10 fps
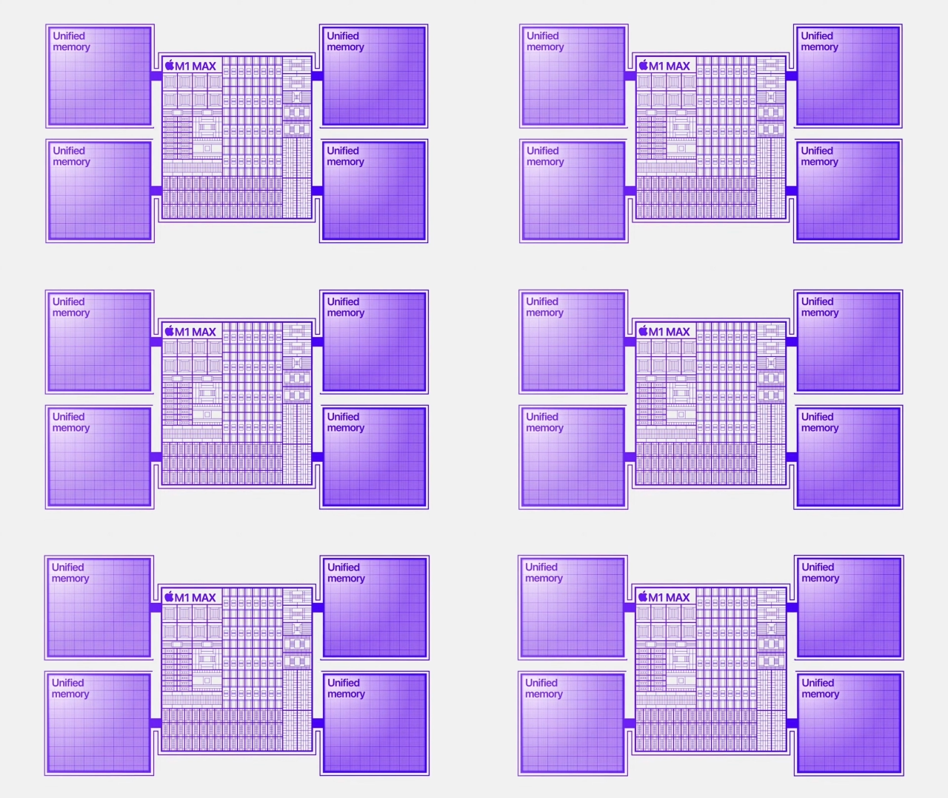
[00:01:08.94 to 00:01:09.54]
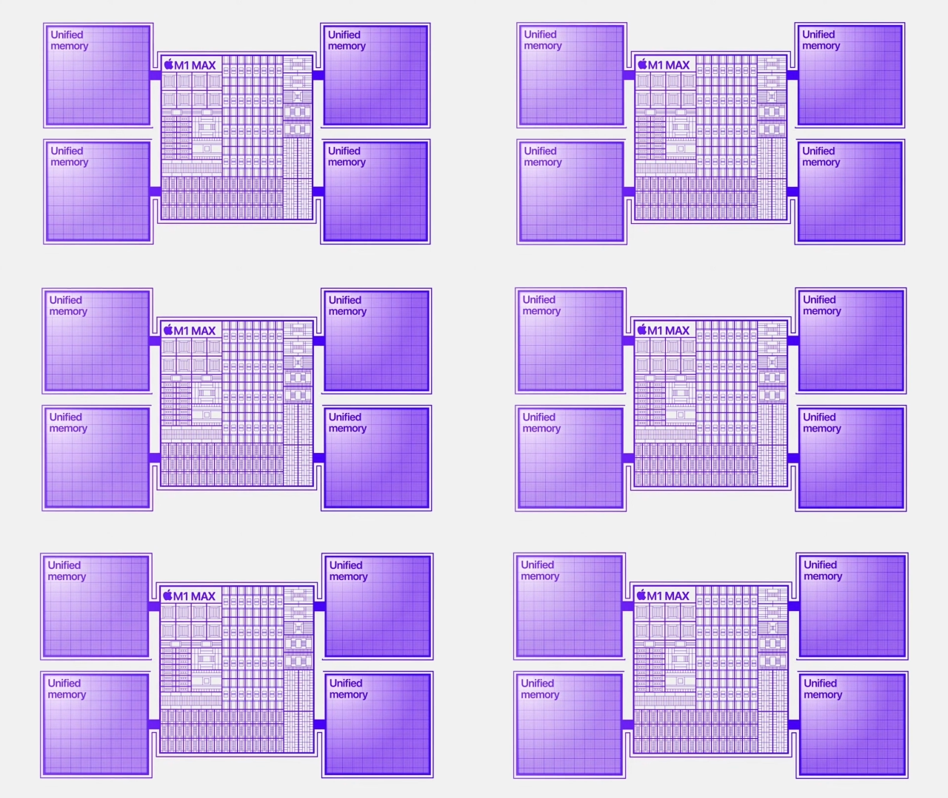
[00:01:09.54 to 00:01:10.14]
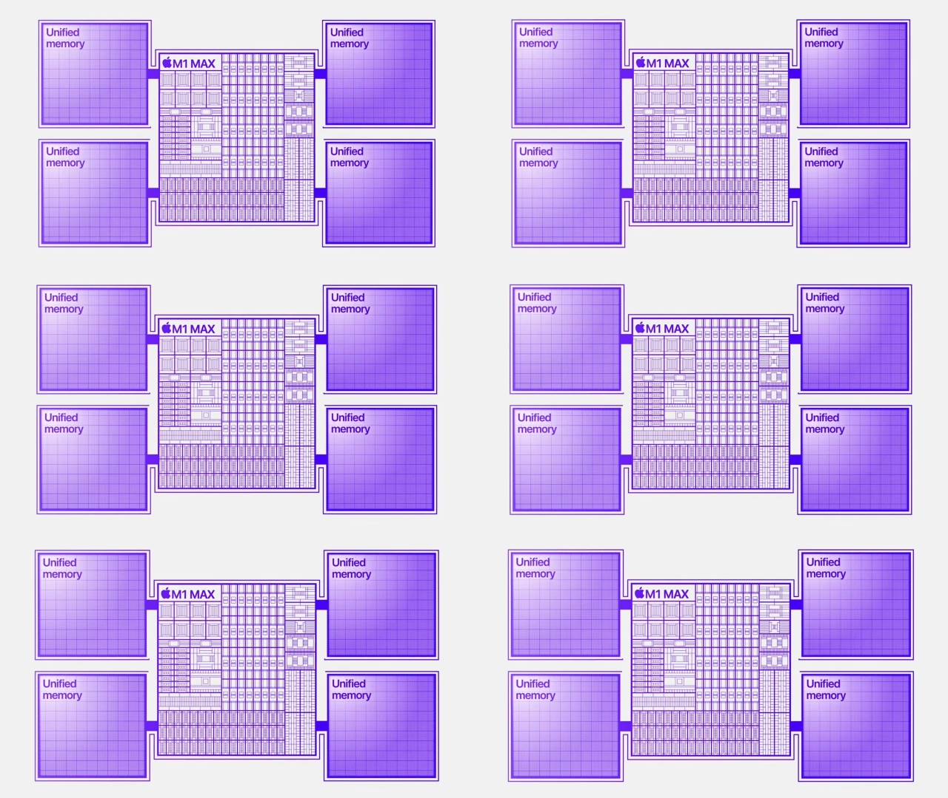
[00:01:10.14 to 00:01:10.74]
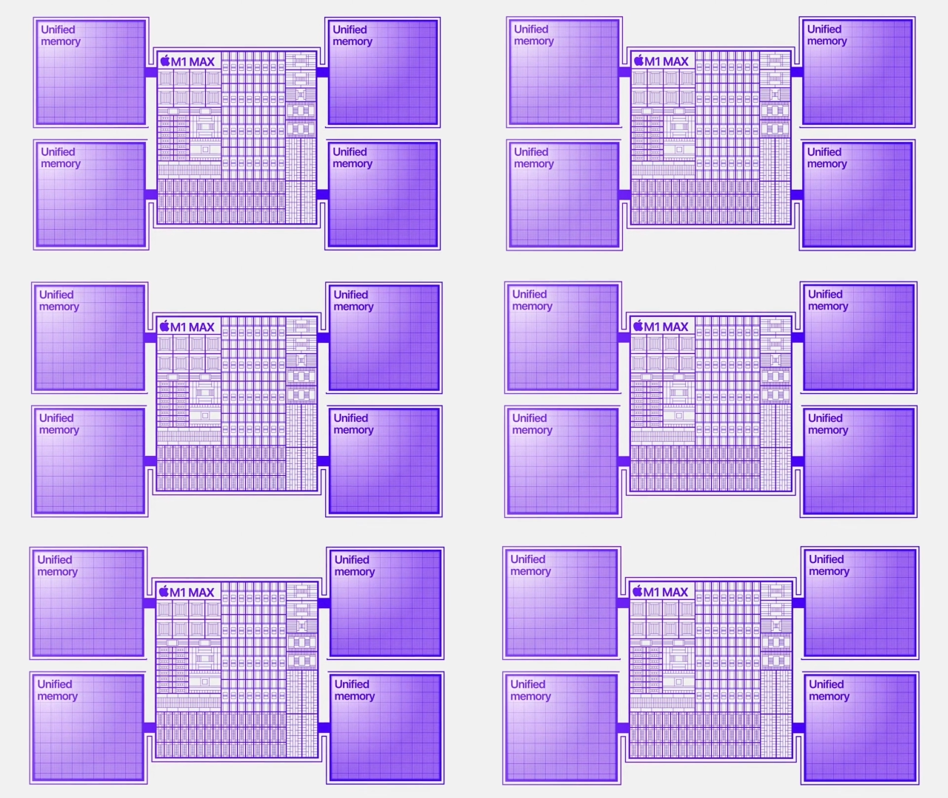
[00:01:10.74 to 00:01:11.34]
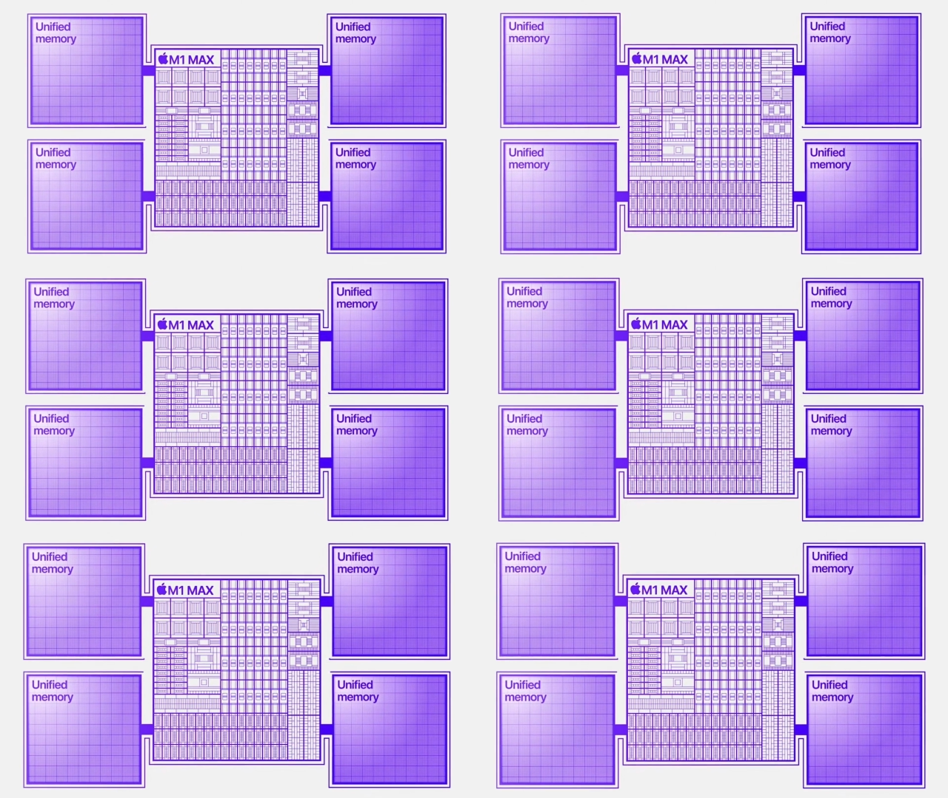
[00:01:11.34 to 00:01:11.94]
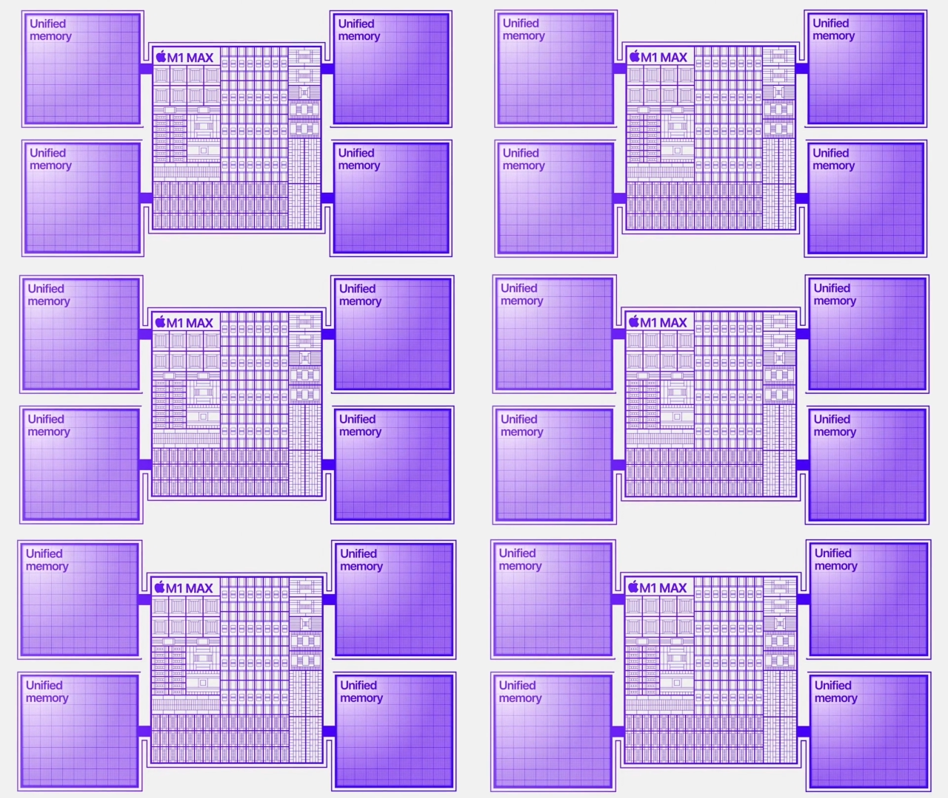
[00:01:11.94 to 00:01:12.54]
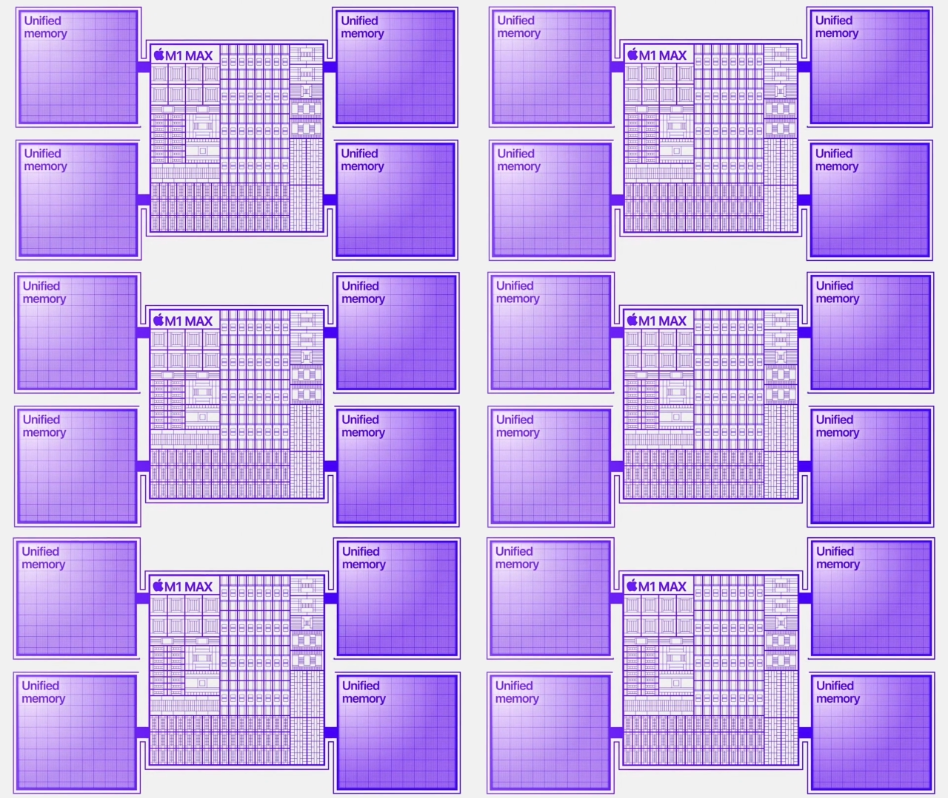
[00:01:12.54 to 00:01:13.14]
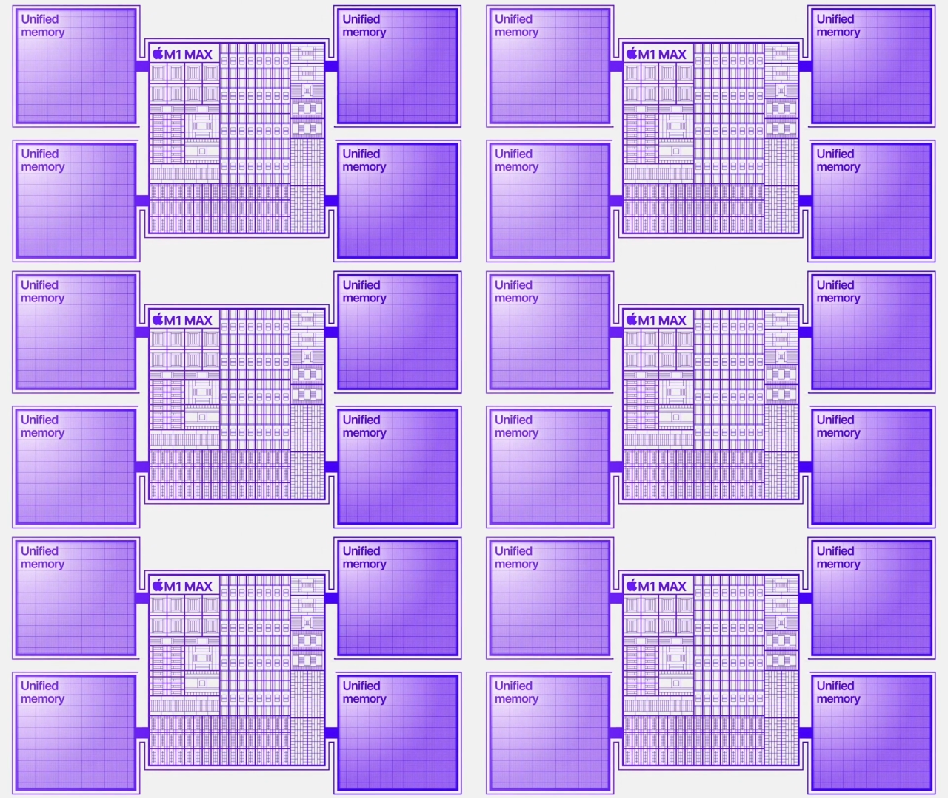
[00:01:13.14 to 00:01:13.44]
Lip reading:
Nobody's mouth can be seen.